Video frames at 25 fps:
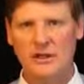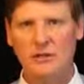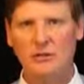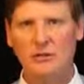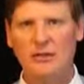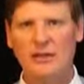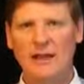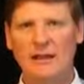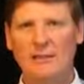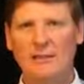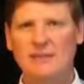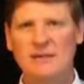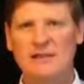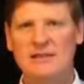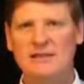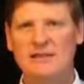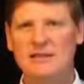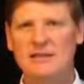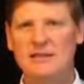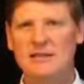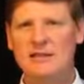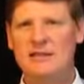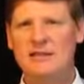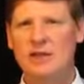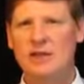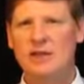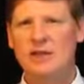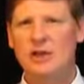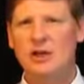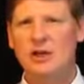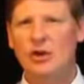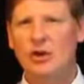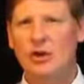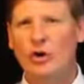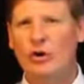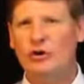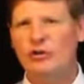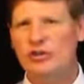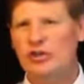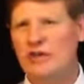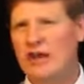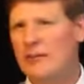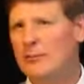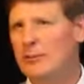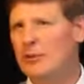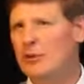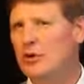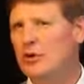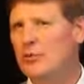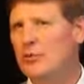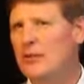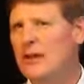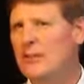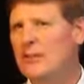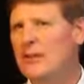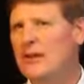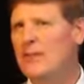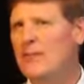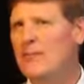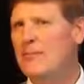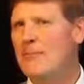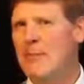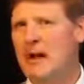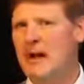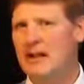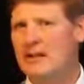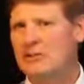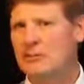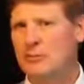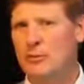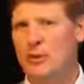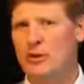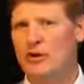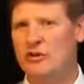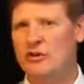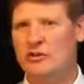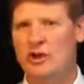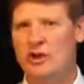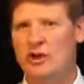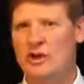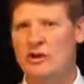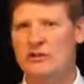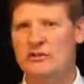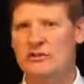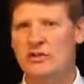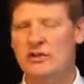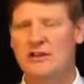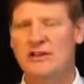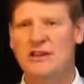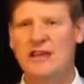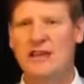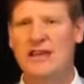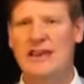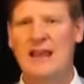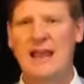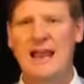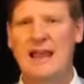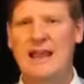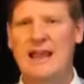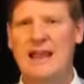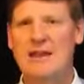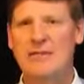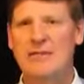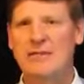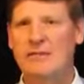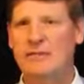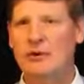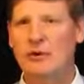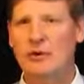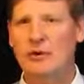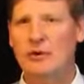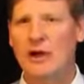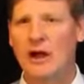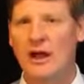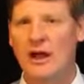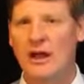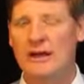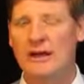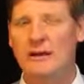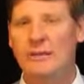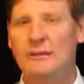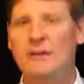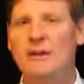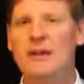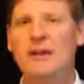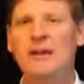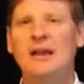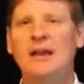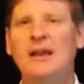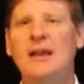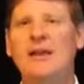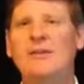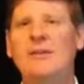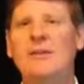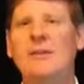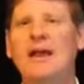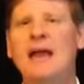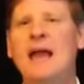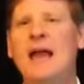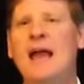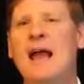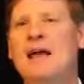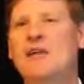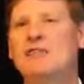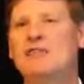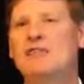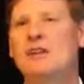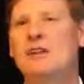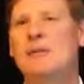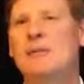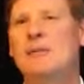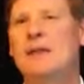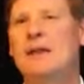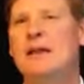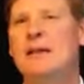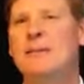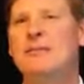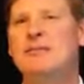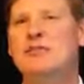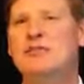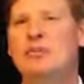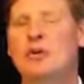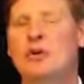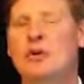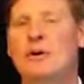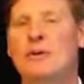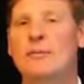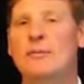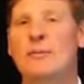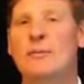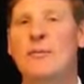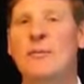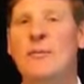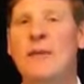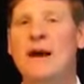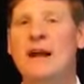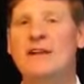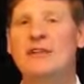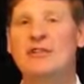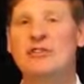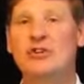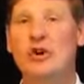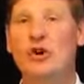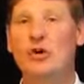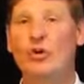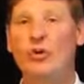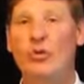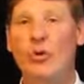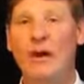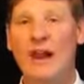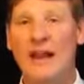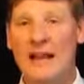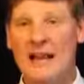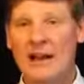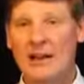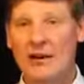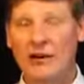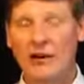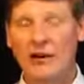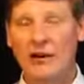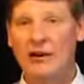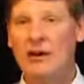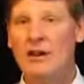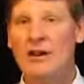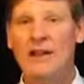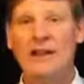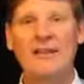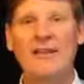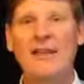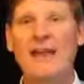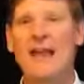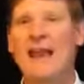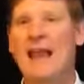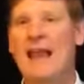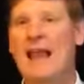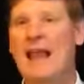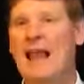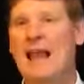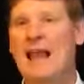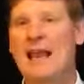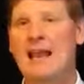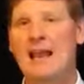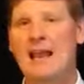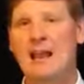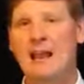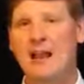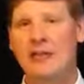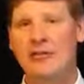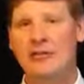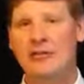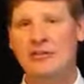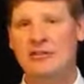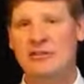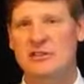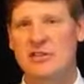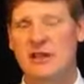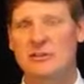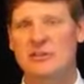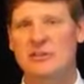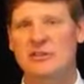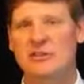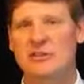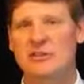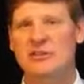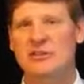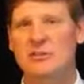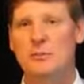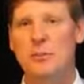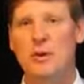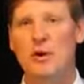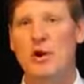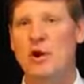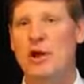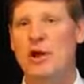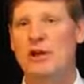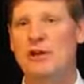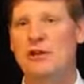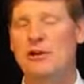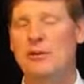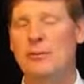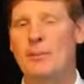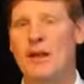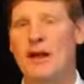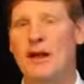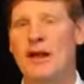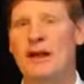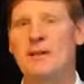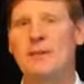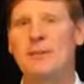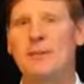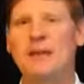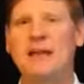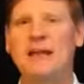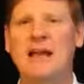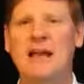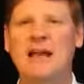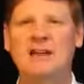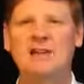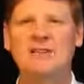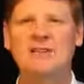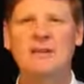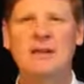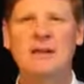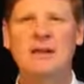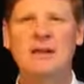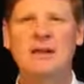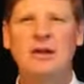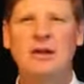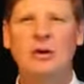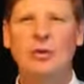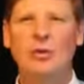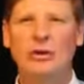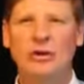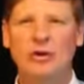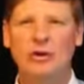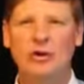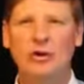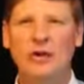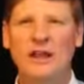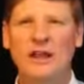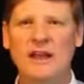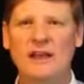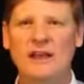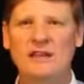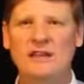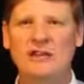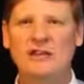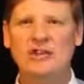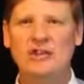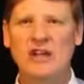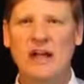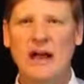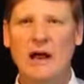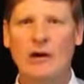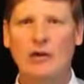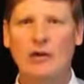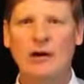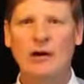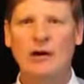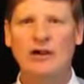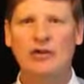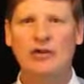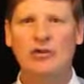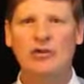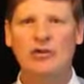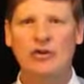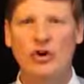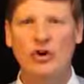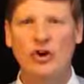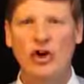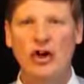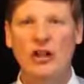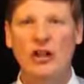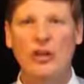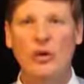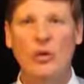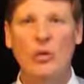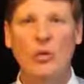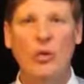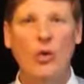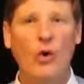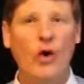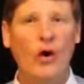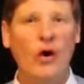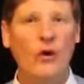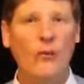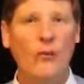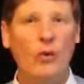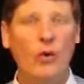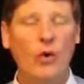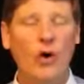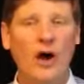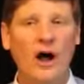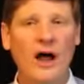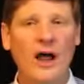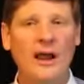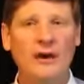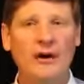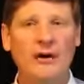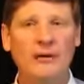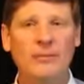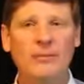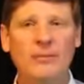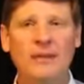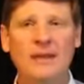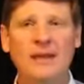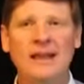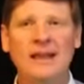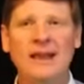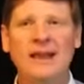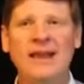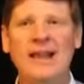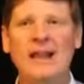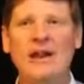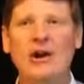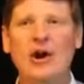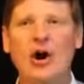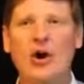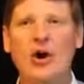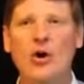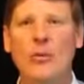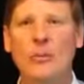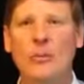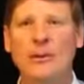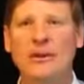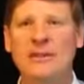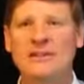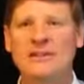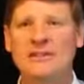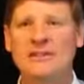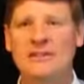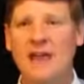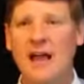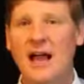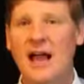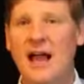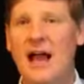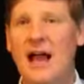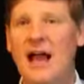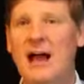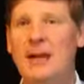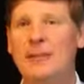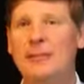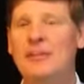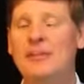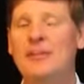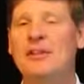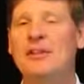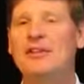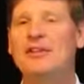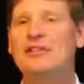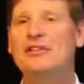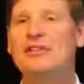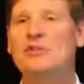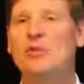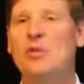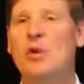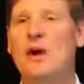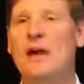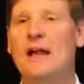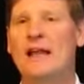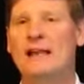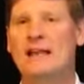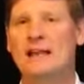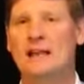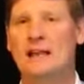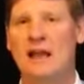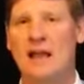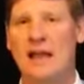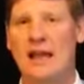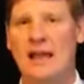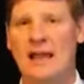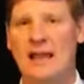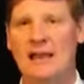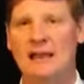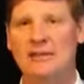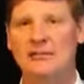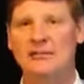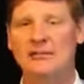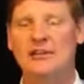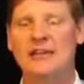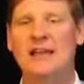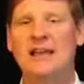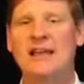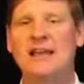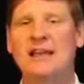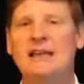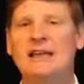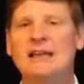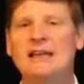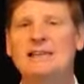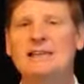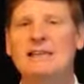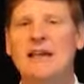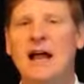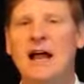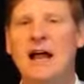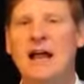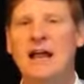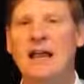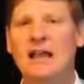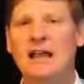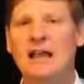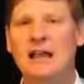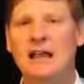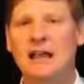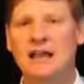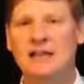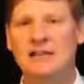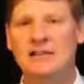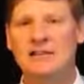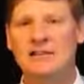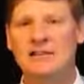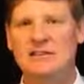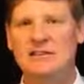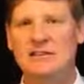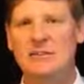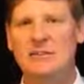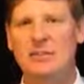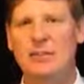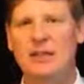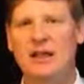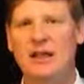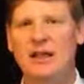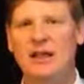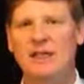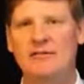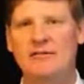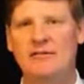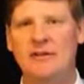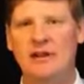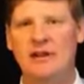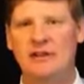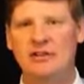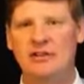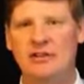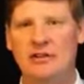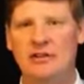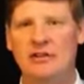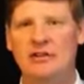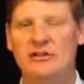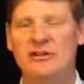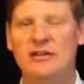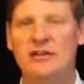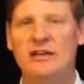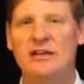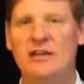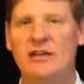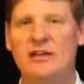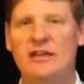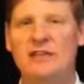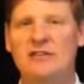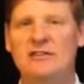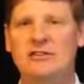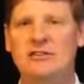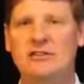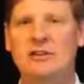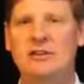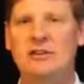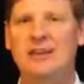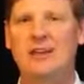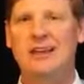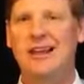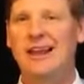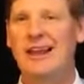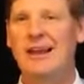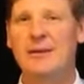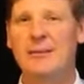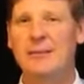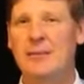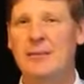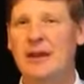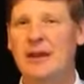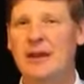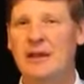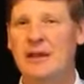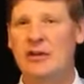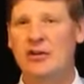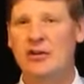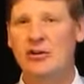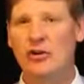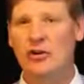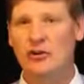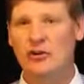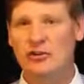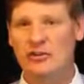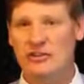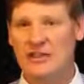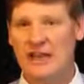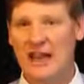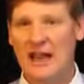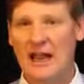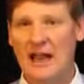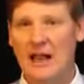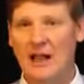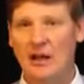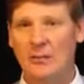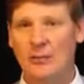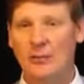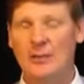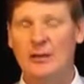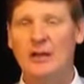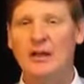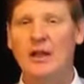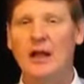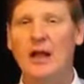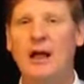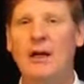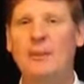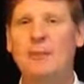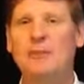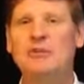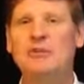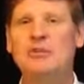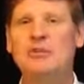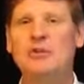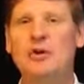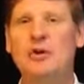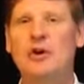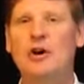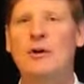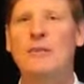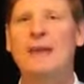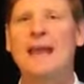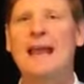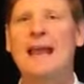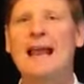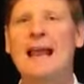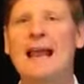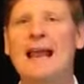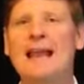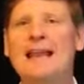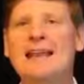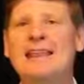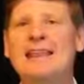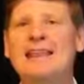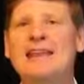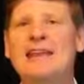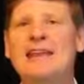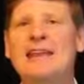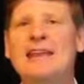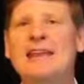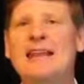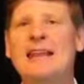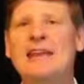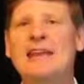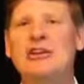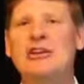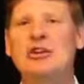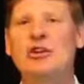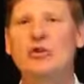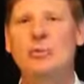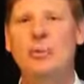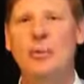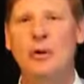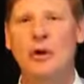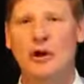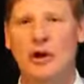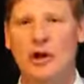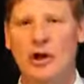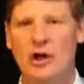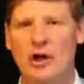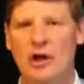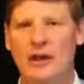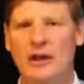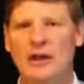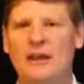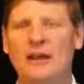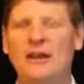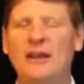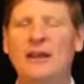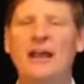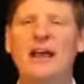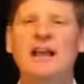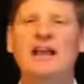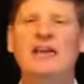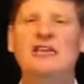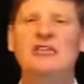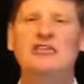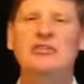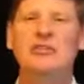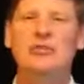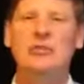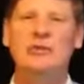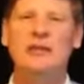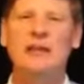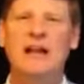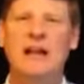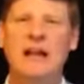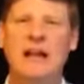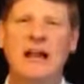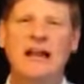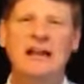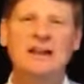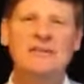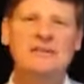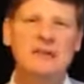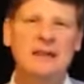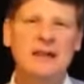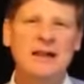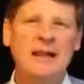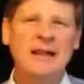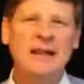What that means is your shampoo may be much more toxic than any food item. It may actually be absorbed much greater than any other substance put on your body, because when you get in the shower and you turn on the warm water, it opens up the sweat glands. It dilates the blood vessels. It's like making your scalp absorb anything that you put on it. And did you realize